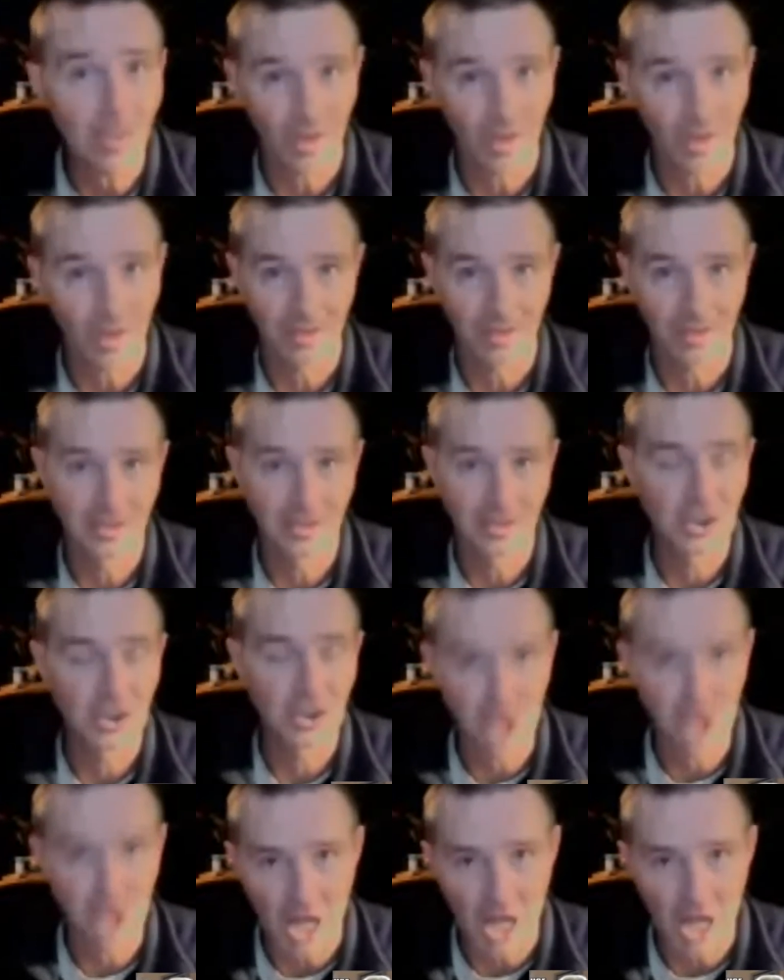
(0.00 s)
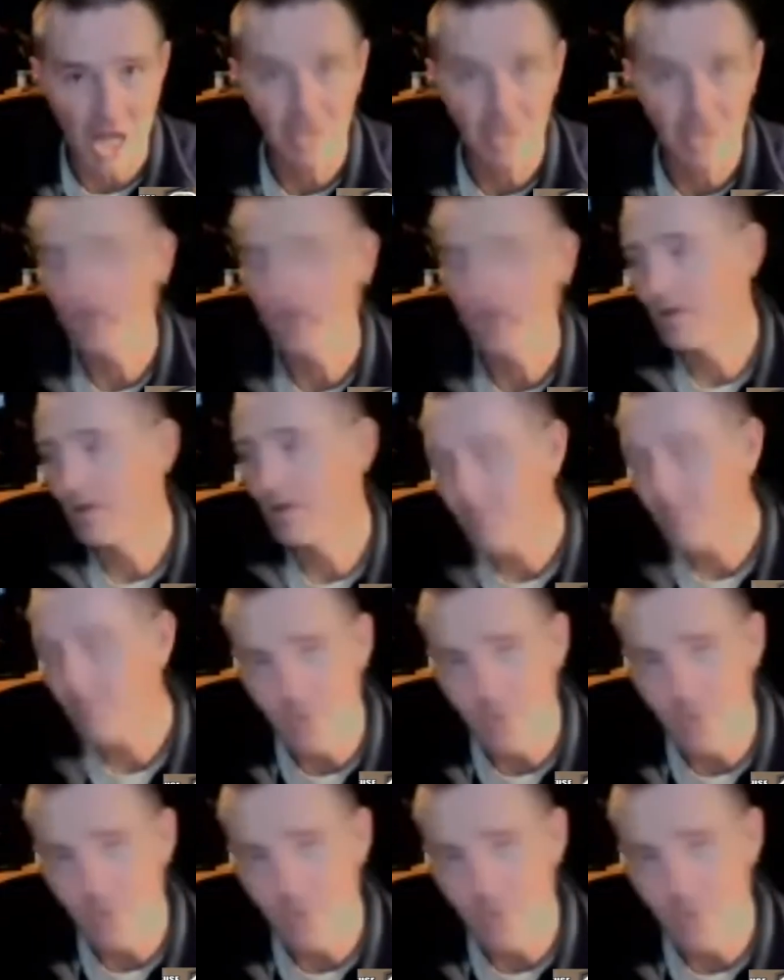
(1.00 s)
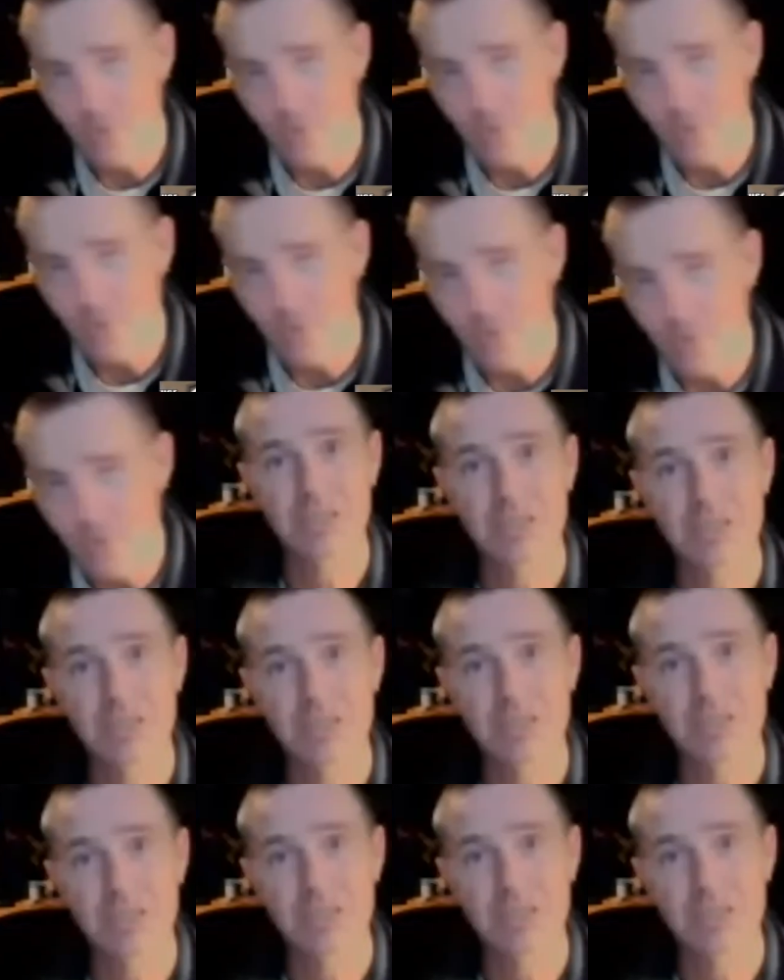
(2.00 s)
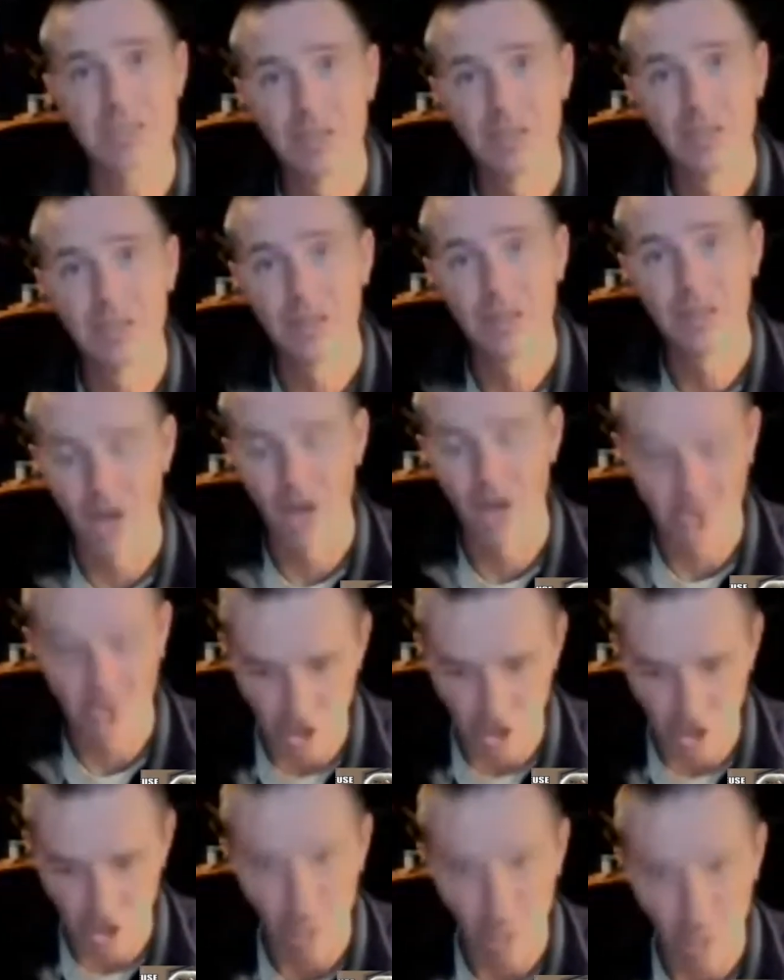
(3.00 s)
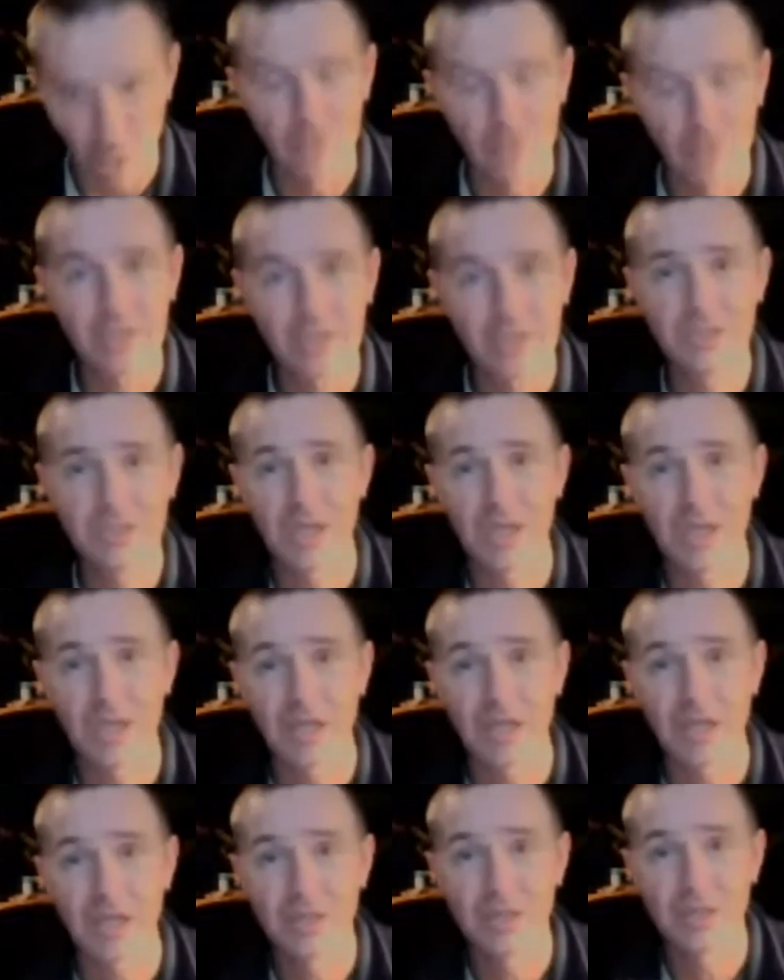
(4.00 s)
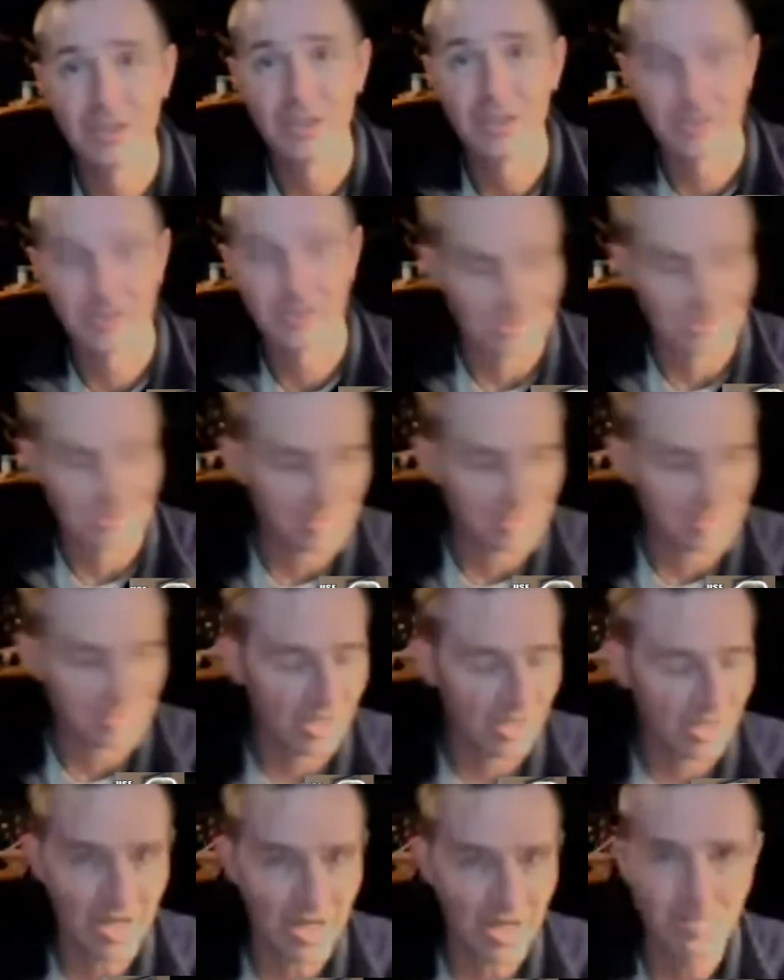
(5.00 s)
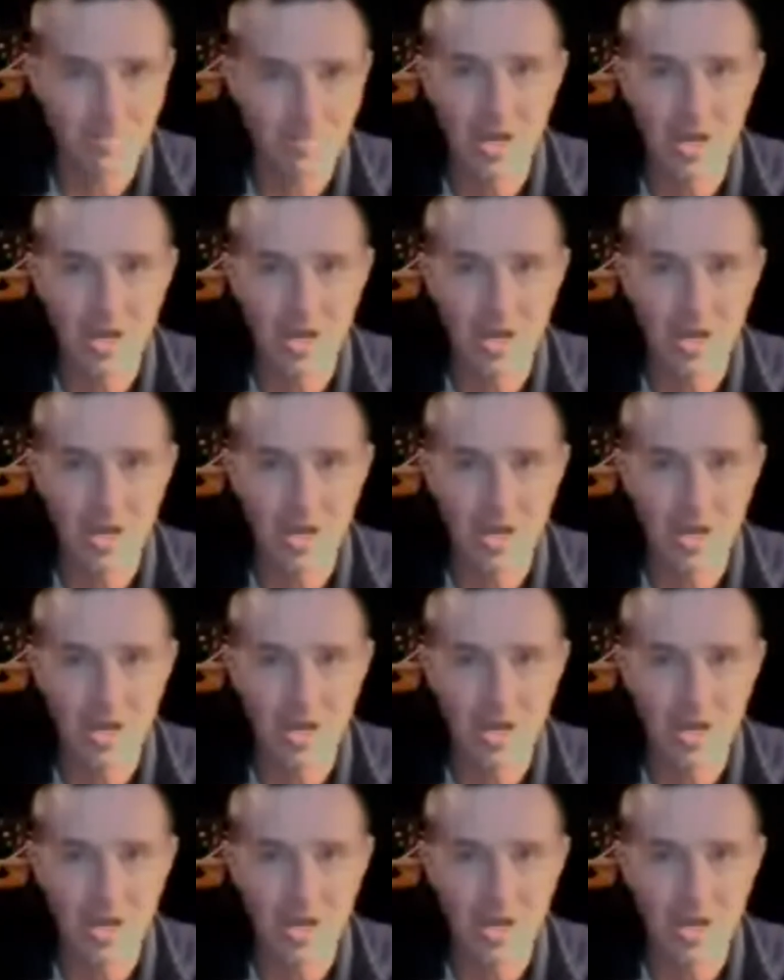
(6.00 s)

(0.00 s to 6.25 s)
Anyway, shall, future tense. I shall look into that. Doesn't mean I